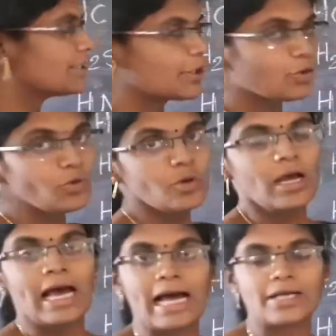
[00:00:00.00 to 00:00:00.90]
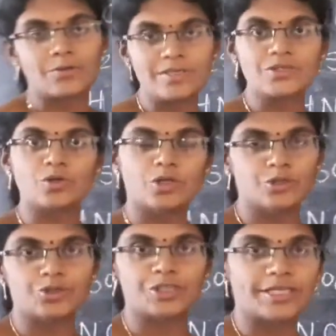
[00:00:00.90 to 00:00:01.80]
into aqueous
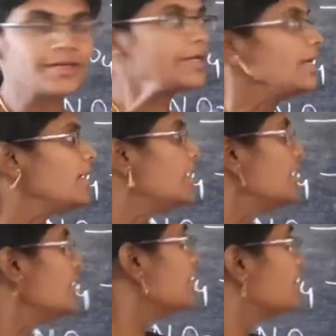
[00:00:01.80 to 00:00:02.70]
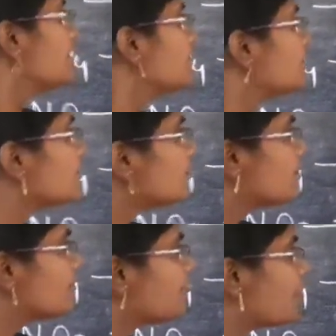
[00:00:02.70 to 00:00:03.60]
solution,
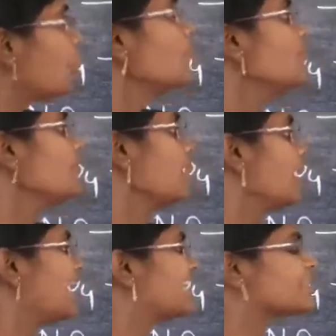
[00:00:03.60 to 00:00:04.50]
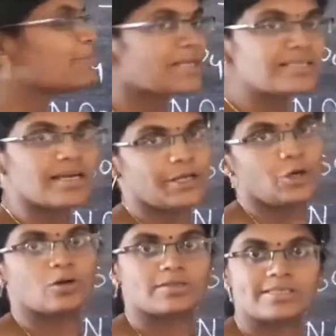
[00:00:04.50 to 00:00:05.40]
they form H plus
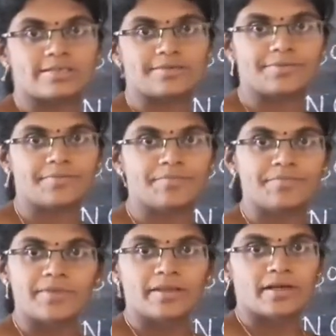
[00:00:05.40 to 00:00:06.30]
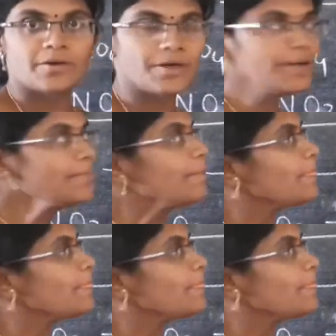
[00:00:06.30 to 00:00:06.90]
ions. Okay.